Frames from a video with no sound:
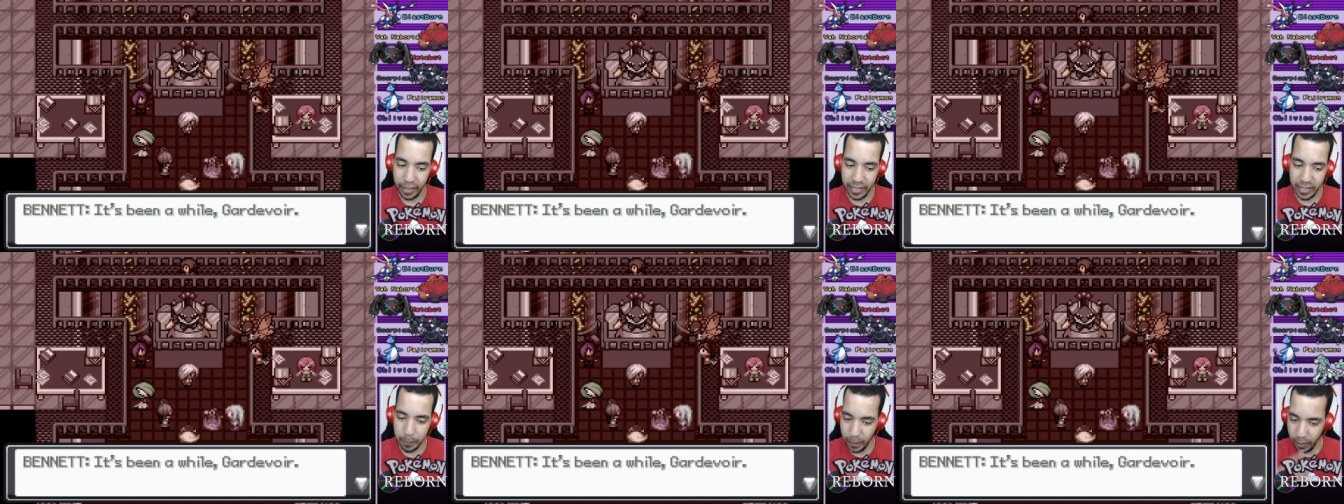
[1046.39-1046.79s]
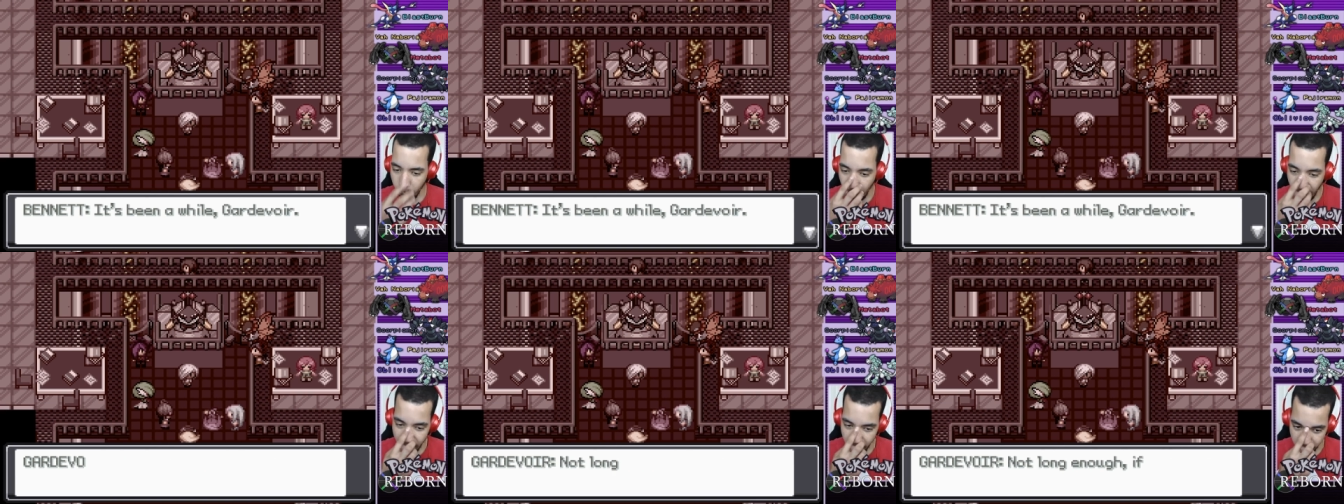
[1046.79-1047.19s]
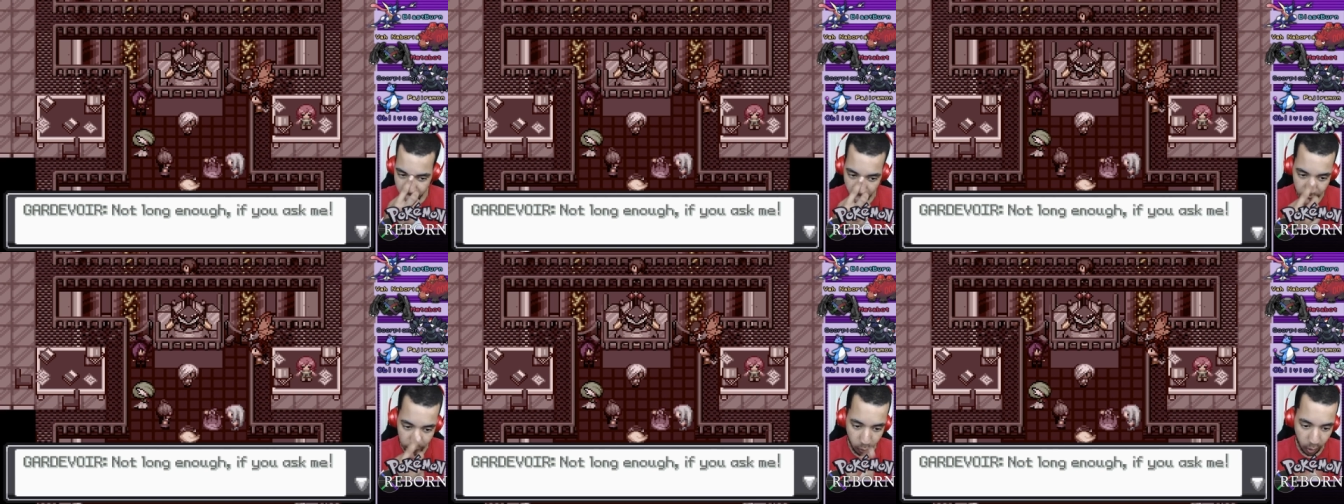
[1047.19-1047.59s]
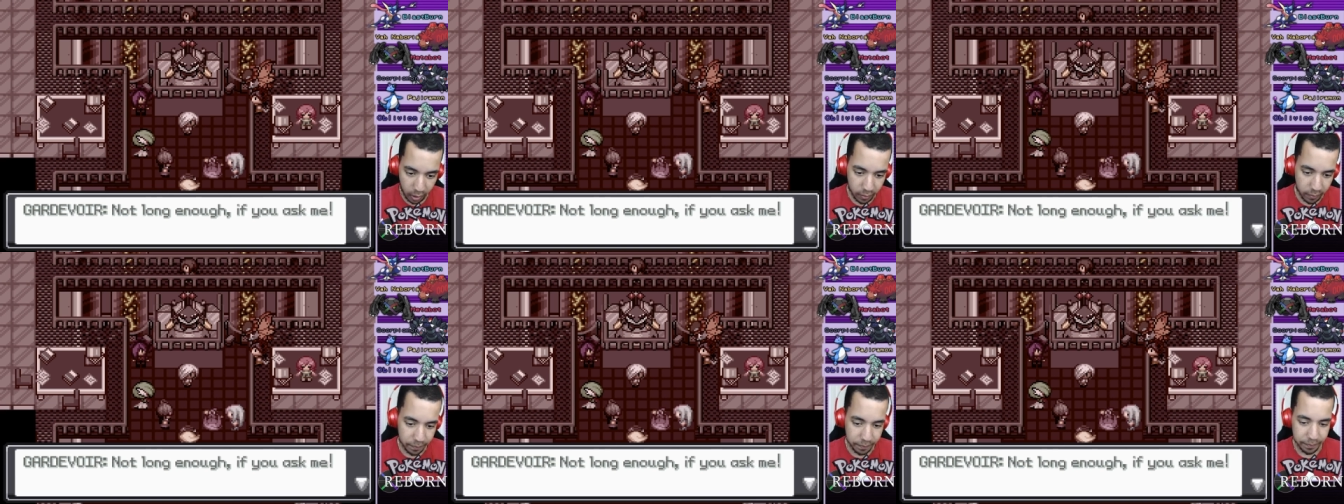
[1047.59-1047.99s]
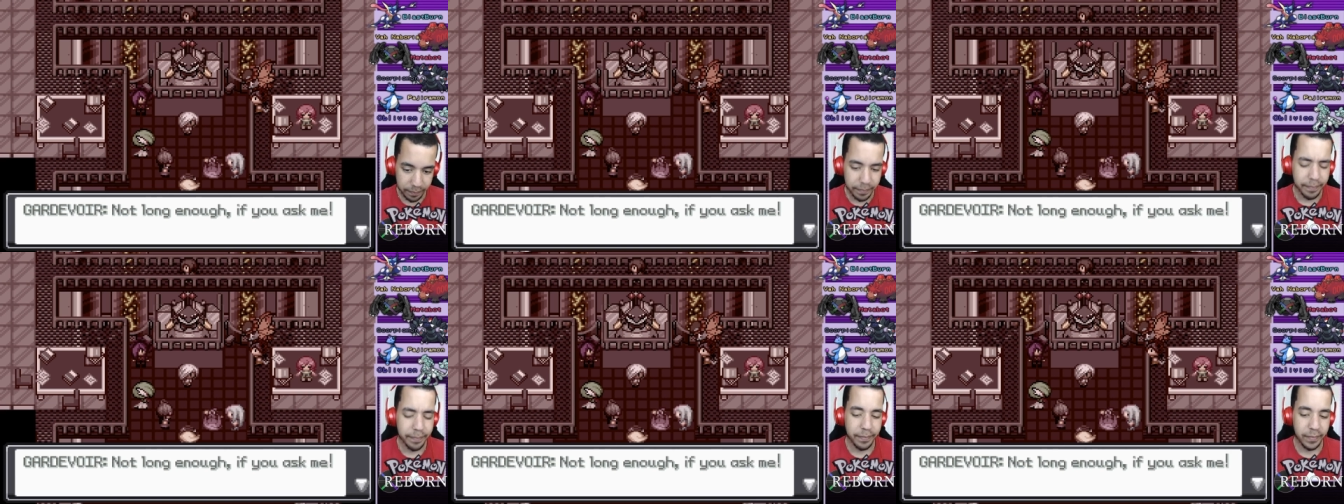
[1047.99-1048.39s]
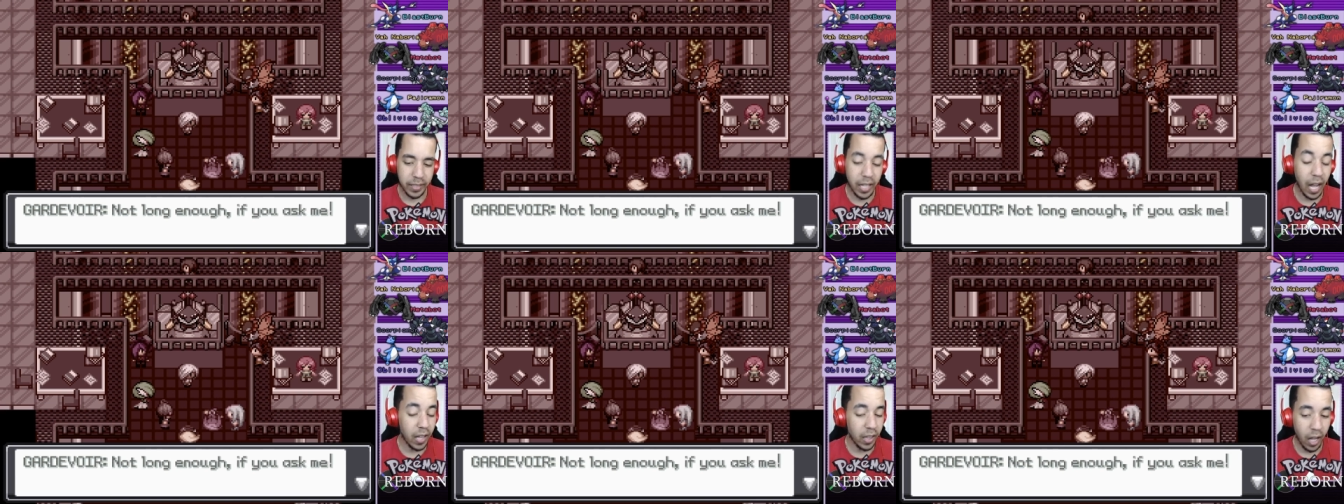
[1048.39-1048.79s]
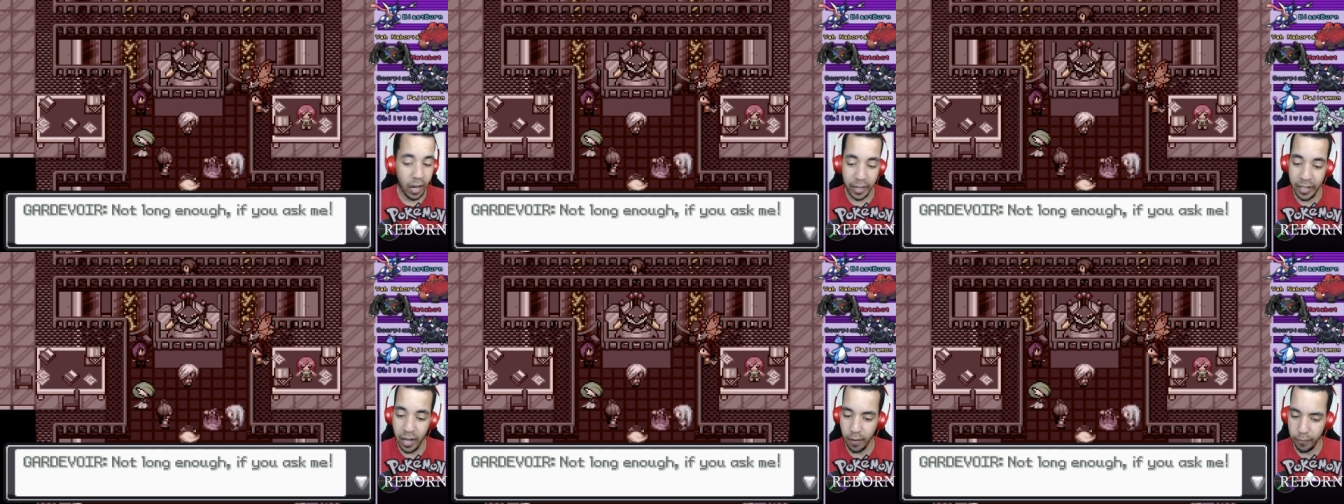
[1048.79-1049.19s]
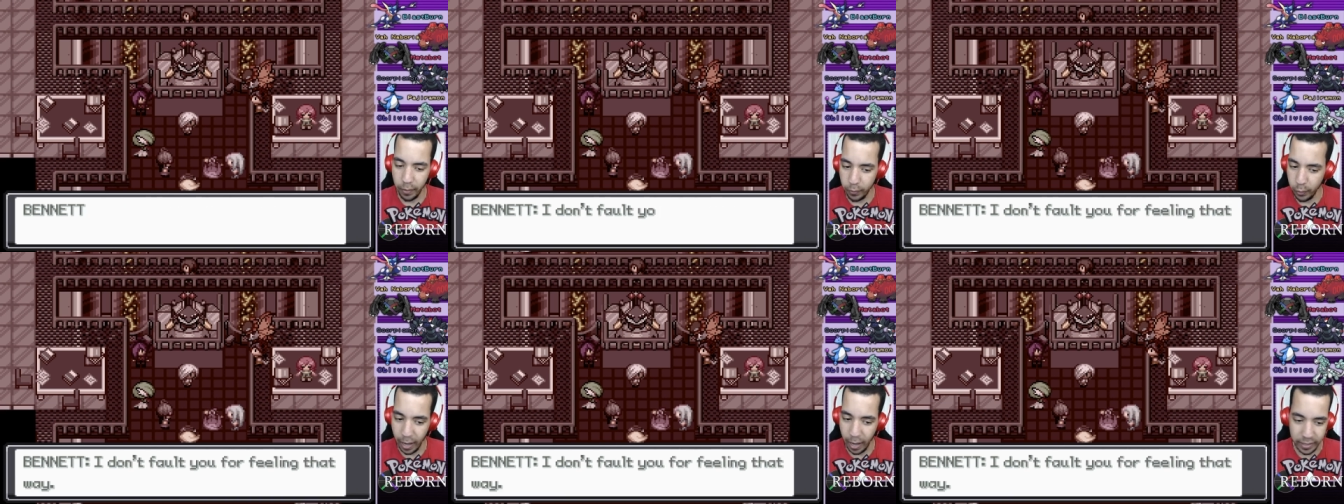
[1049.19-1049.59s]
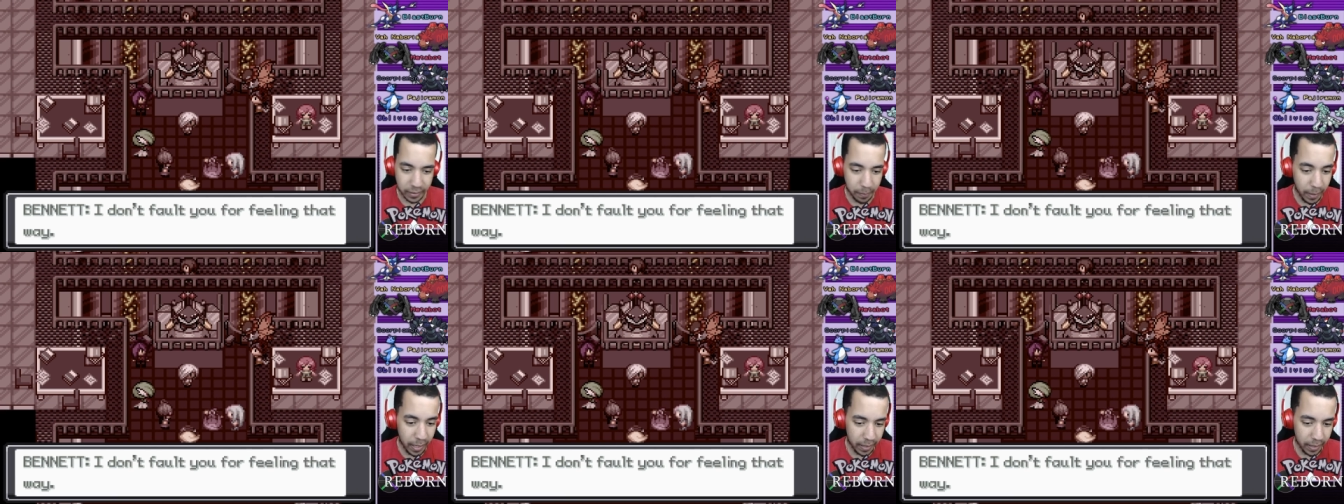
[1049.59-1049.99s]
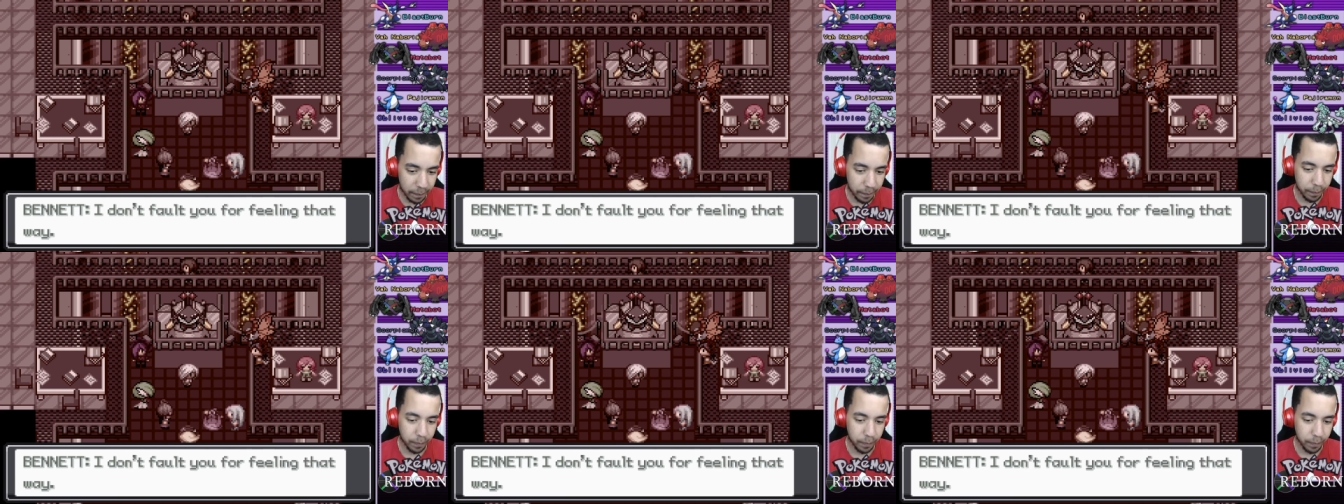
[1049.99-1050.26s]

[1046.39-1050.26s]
it's been a while, Gardevoir. Not long enough, if you ask me.